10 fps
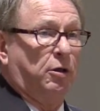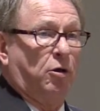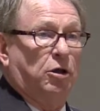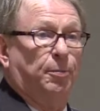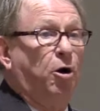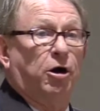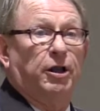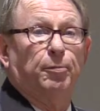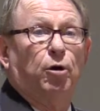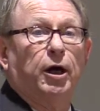or the part of
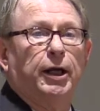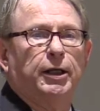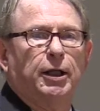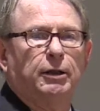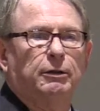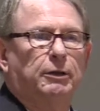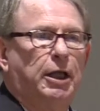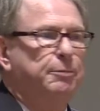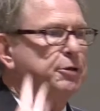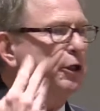the brain that
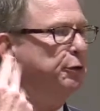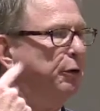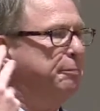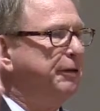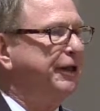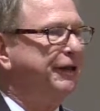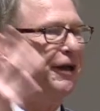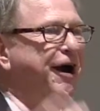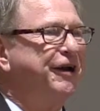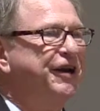keeps interrupting the
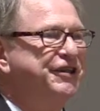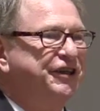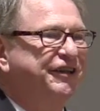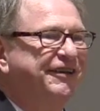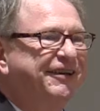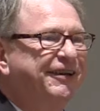cognition.